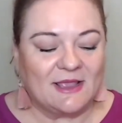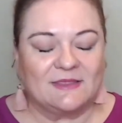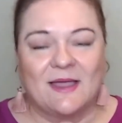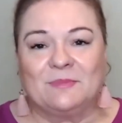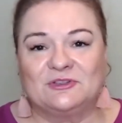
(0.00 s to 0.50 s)

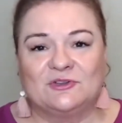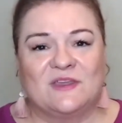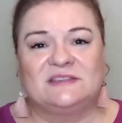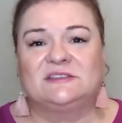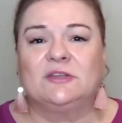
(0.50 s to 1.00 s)
Number two,
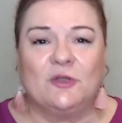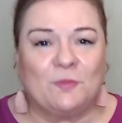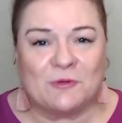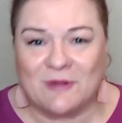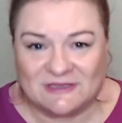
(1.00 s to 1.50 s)
they're
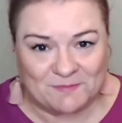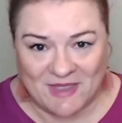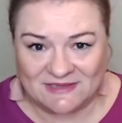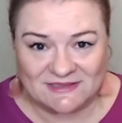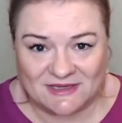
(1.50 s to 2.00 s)
super
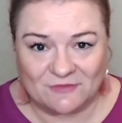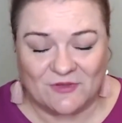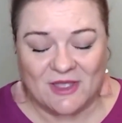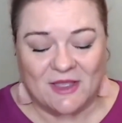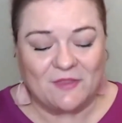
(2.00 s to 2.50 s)
expensive.
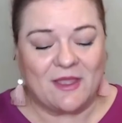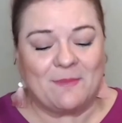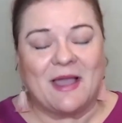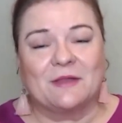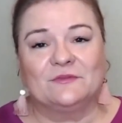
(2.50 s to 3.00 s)
The
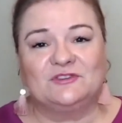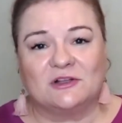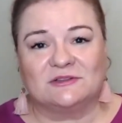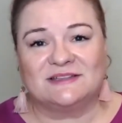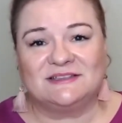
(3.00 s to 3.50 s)
amount of
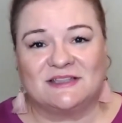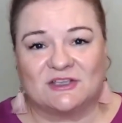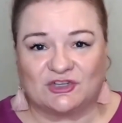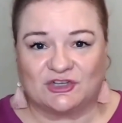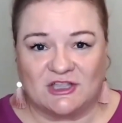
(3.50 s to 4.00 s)
gel that's in a
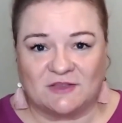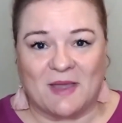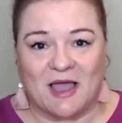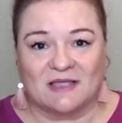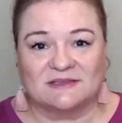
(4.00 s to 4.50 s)
sheet
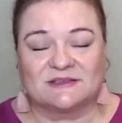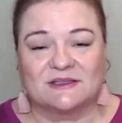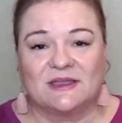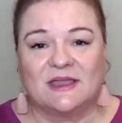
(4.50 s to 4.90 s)
mask,